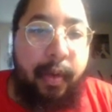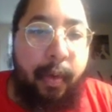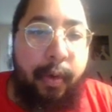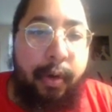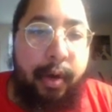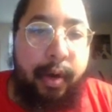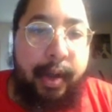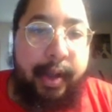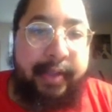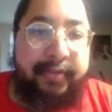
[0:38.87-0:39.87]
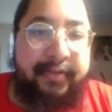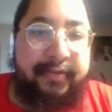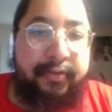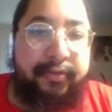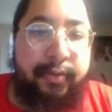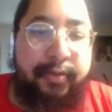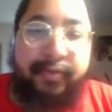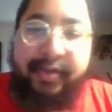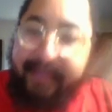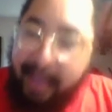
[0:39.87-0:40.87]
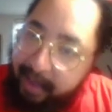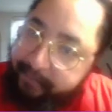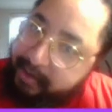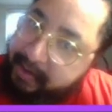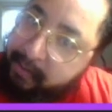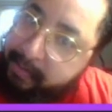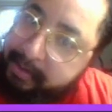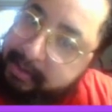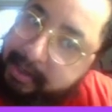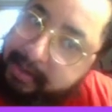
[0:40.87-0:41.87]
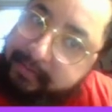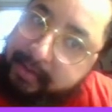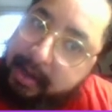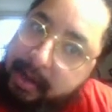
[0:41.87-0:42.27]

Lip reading: or instants or sorceries that have kicker abilities